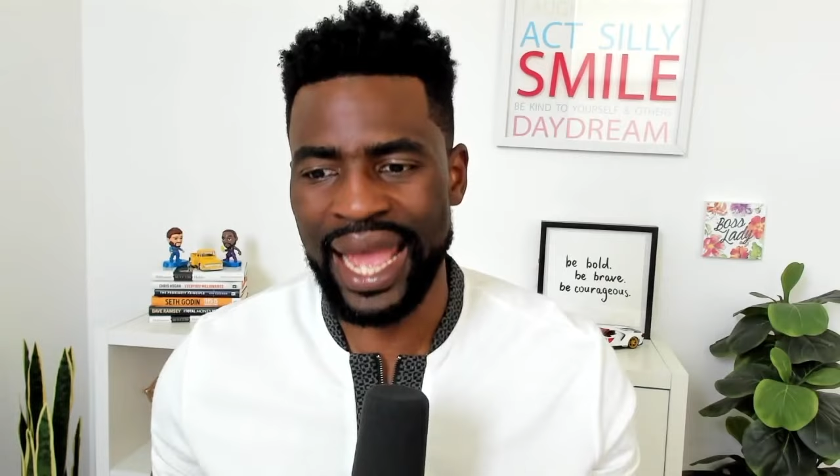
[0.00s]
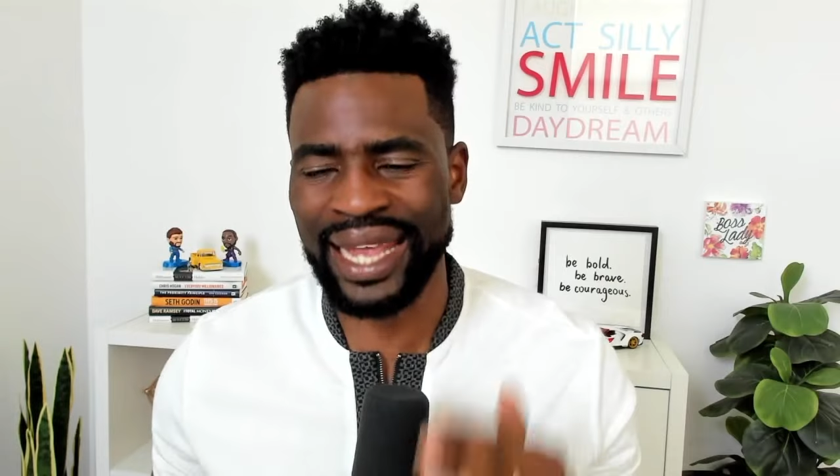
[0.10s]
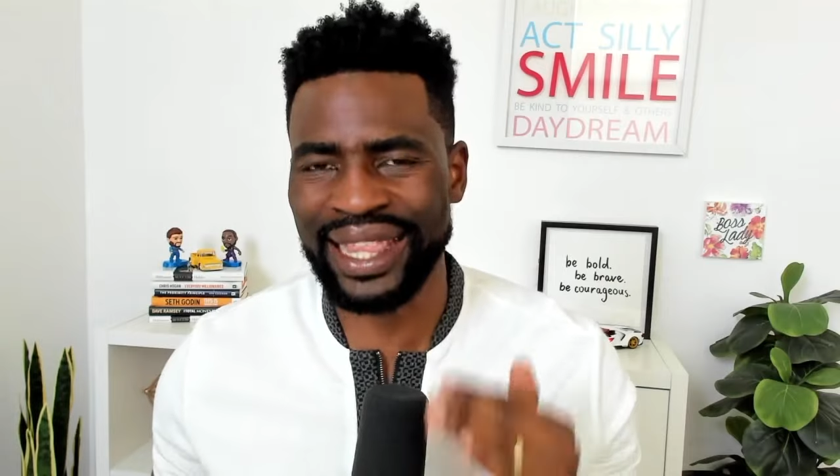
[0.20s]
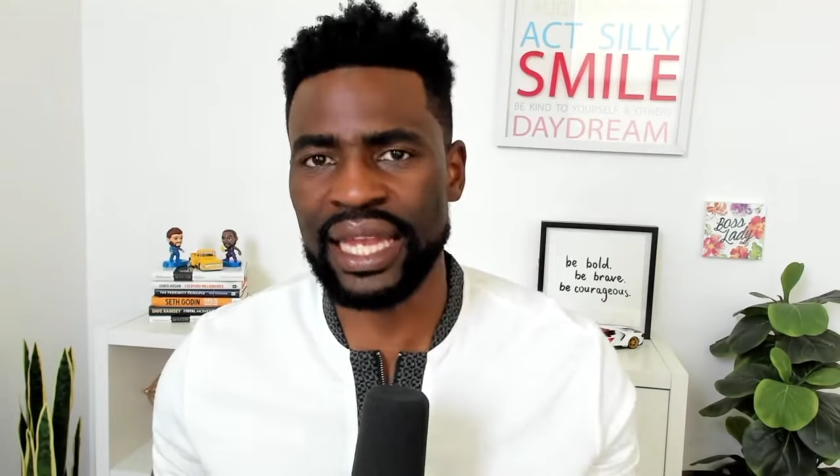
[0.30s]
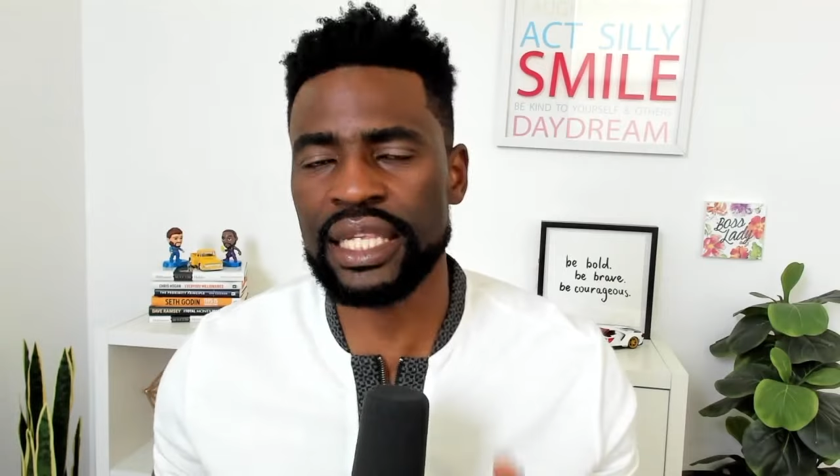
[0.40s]

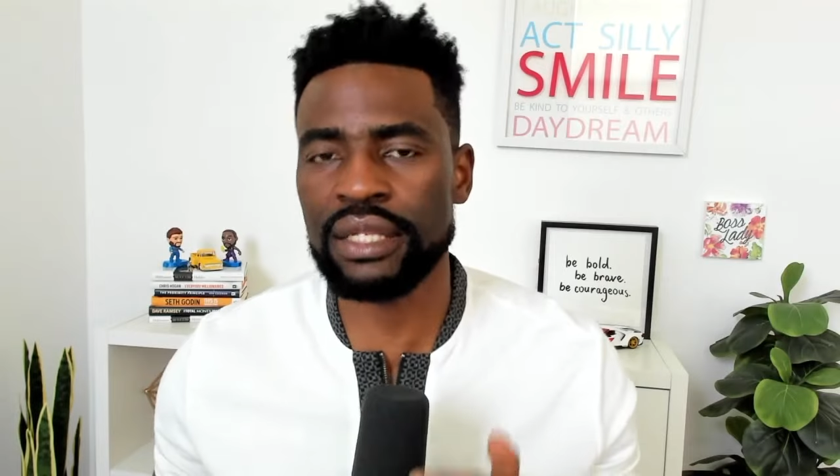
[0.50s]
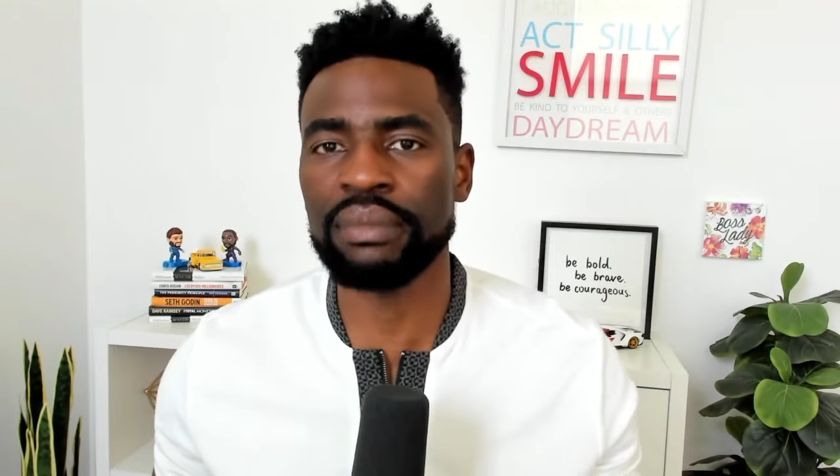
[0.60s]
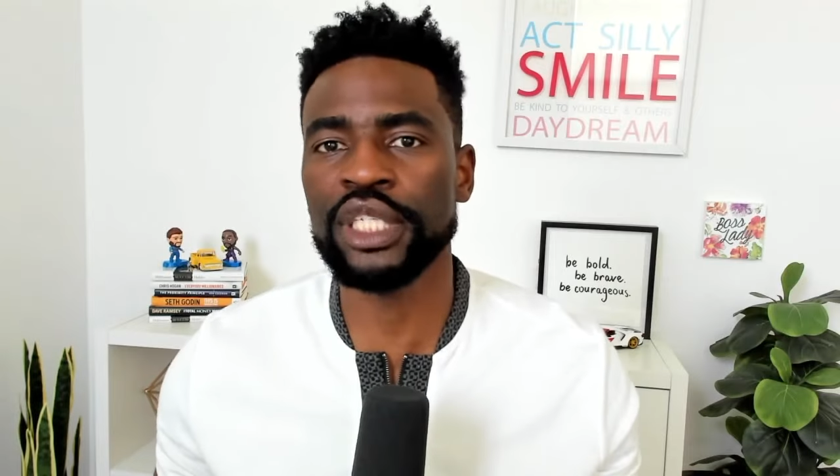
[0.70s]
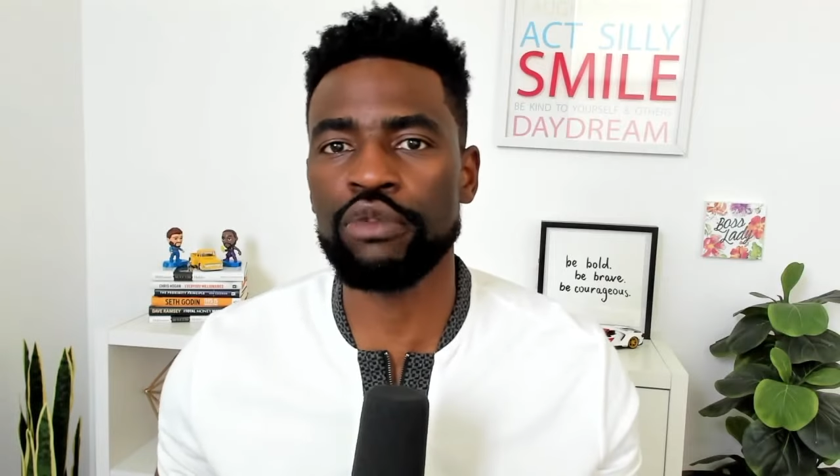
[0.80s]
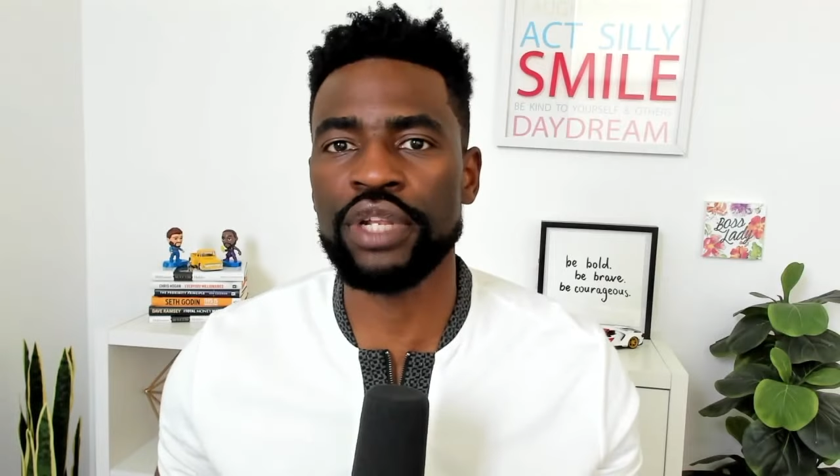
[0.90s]
And that is
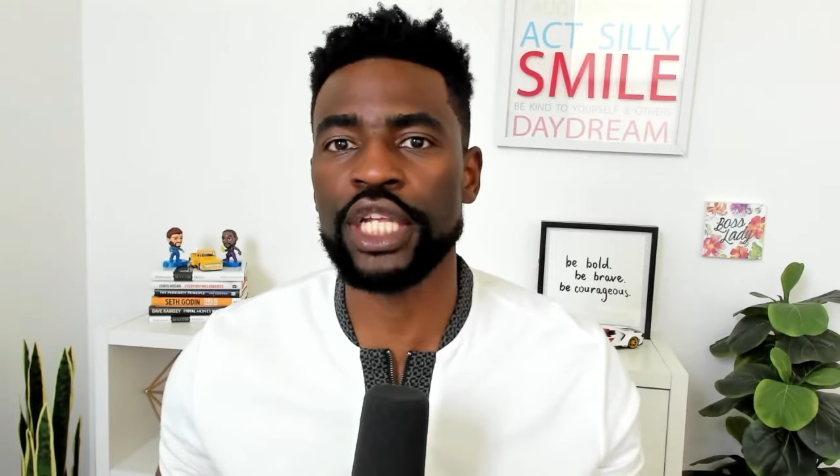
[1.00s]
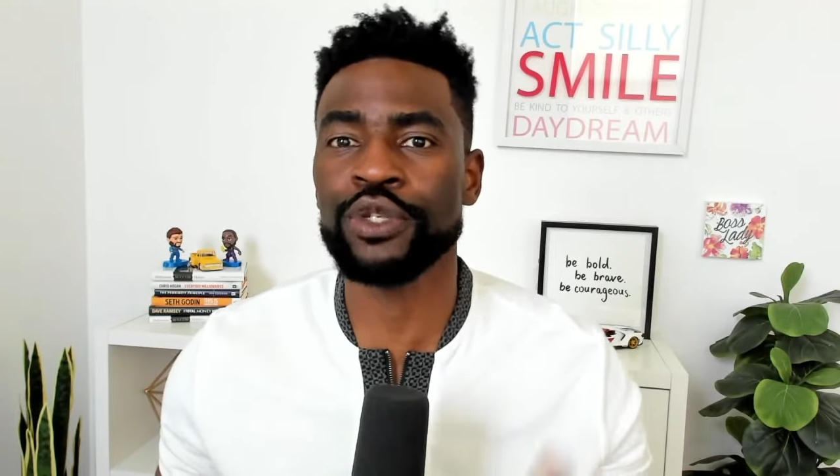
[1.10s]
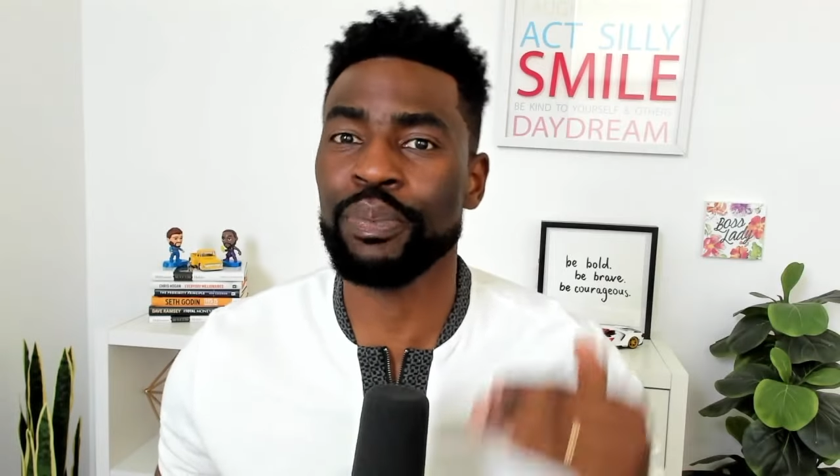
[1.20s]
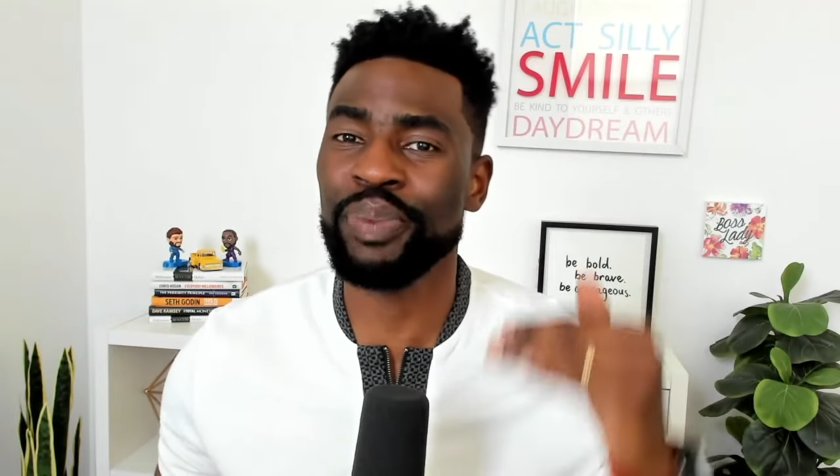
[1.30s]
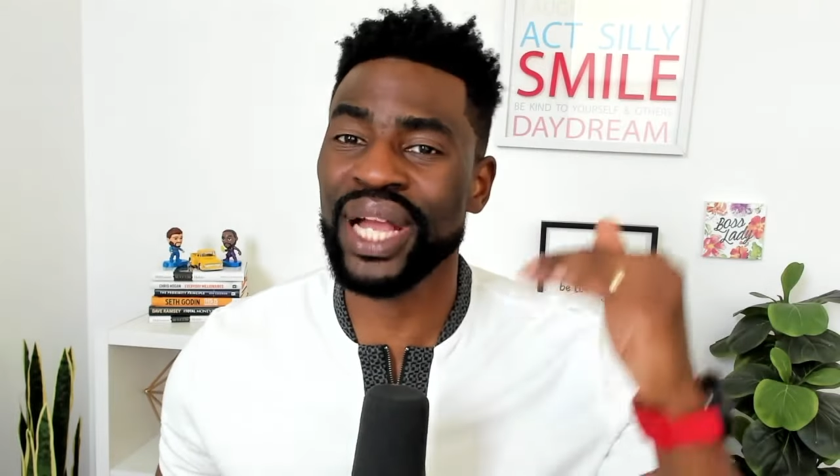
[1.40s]
something we need to pay